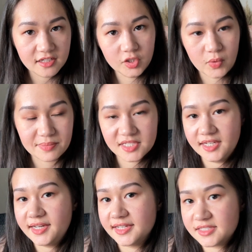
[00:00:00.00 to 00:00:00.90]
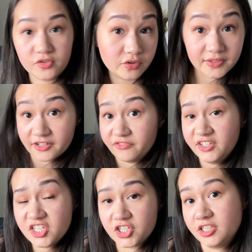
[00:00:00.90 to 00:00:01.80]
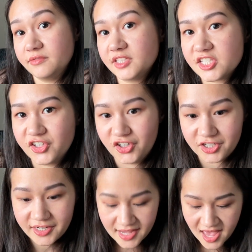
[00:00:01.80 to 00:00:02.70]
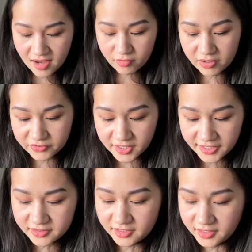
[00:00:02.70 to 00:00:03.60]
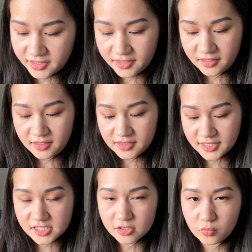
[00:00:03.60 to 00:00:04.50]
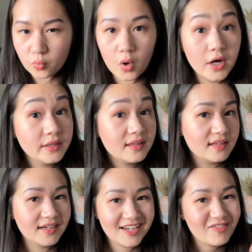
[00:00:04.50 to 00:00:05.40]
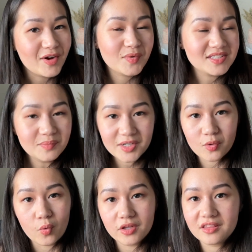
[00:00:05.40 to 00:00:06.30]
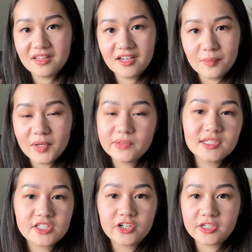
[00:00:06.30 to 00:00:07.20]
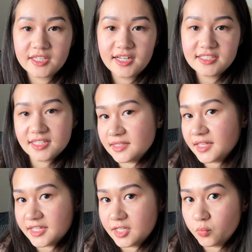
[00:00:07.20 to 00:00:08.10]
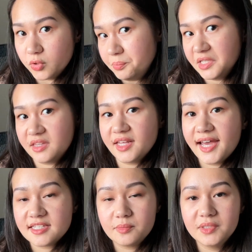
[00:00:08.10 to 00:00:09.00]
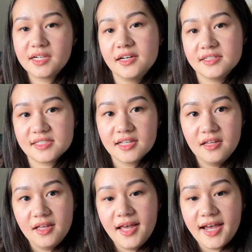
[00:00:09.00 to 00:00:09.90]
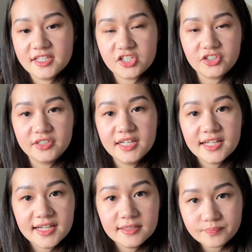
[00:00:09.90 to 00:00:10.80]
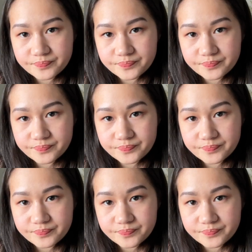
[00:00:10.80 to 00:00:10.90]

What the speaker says: the website as sort of like a feature of this yarn. However, I think that's the one thing, if I was to pick one thing about this yarn that I didn't like, it would be that, because as you're knitting it,